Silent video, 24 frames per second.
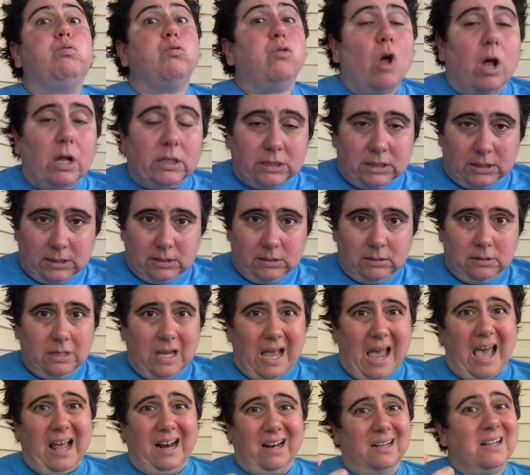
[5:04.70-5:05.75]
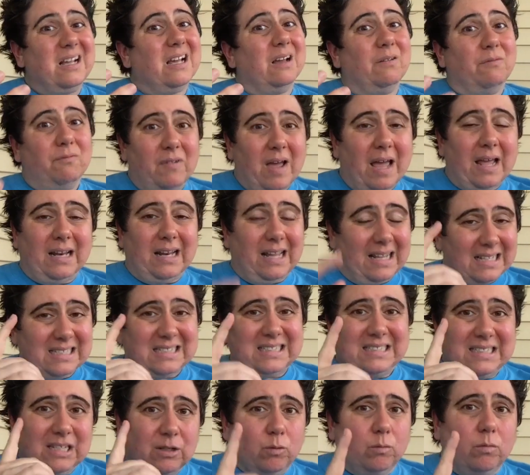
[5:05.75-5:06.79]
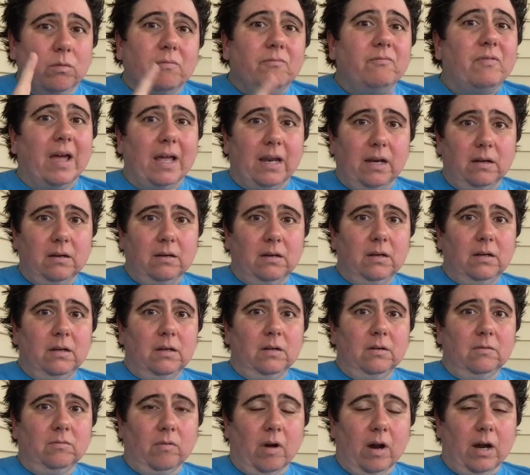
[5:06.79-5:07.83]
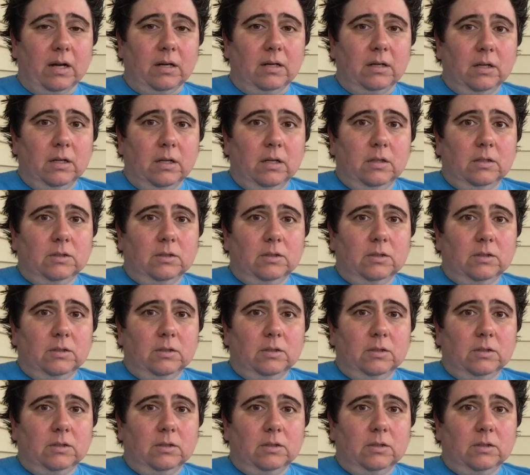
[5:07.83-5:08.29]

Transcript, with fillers: plus at an event, like a single event, right?